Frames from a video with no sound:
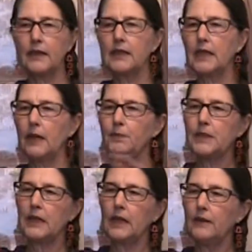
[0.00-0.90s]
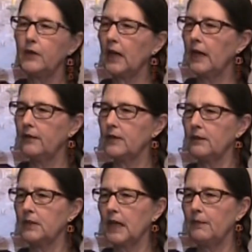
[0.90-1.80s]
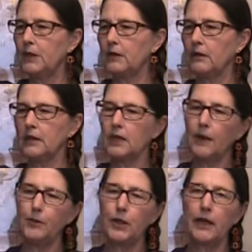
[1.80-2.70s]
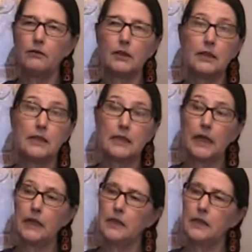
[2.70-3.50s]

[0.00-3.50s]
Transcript: of tape is that even I have some taped here on the top, you can't really see it.